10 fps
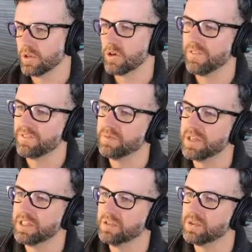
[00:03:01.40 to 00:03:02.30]

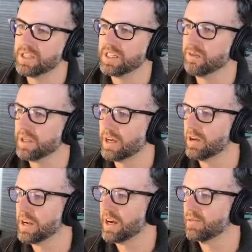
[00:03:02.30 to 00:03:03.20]
confirmation, which is something I look
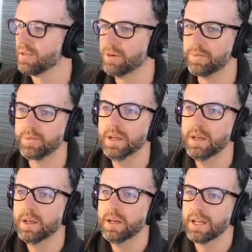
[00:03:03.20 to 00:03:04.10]
out for.
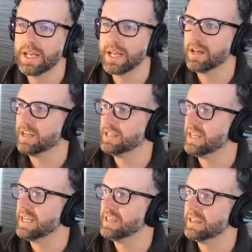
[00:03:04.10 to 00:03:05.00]
Okay, the
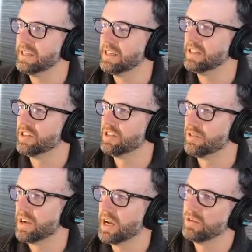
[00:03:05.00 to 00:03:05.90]
oscillator is
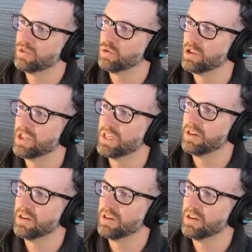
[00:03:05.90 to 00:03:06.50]
kind of switching,